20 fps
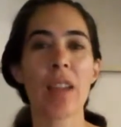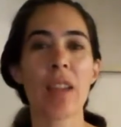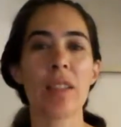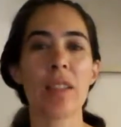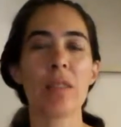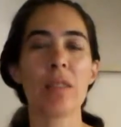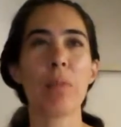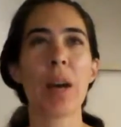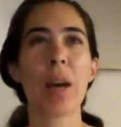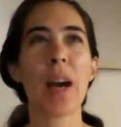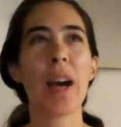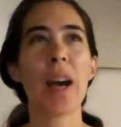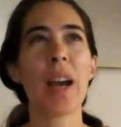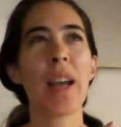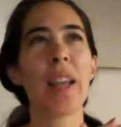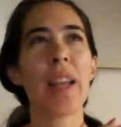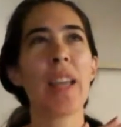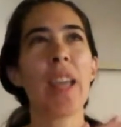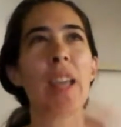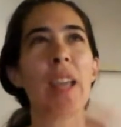And
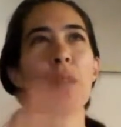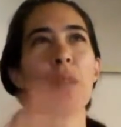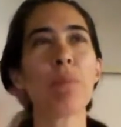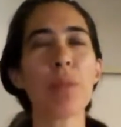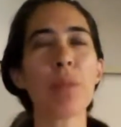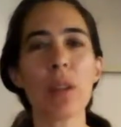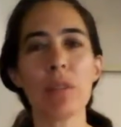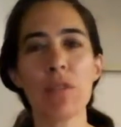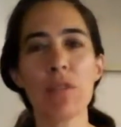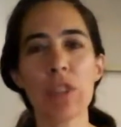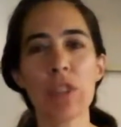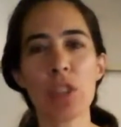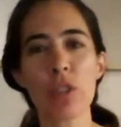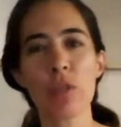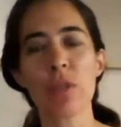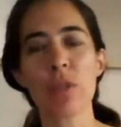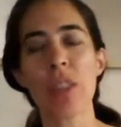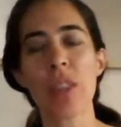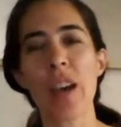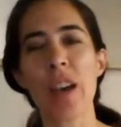by April of
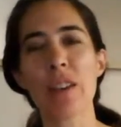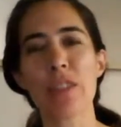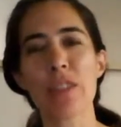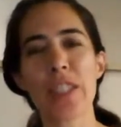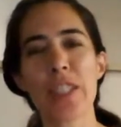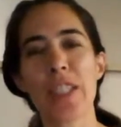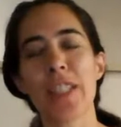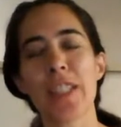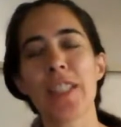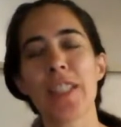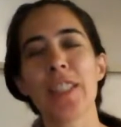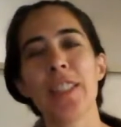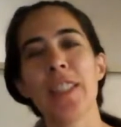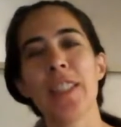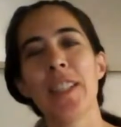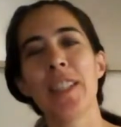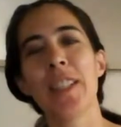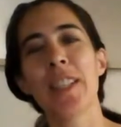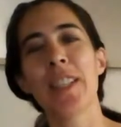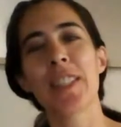
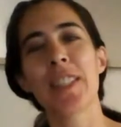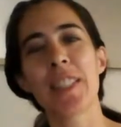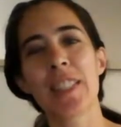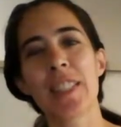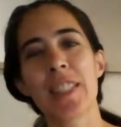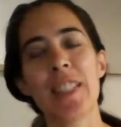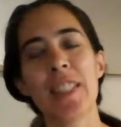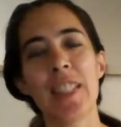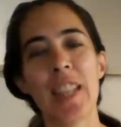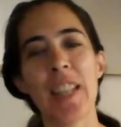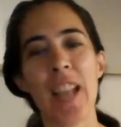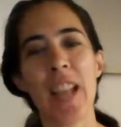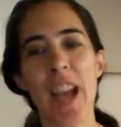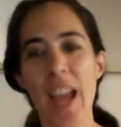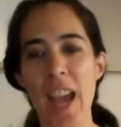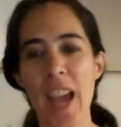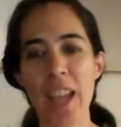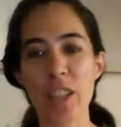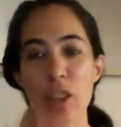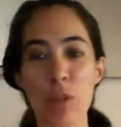2016, I
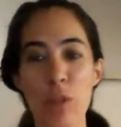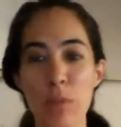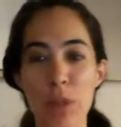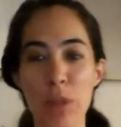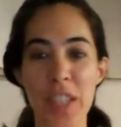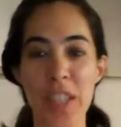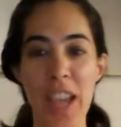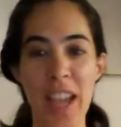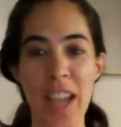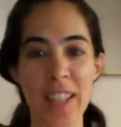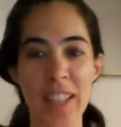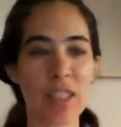had no more debt.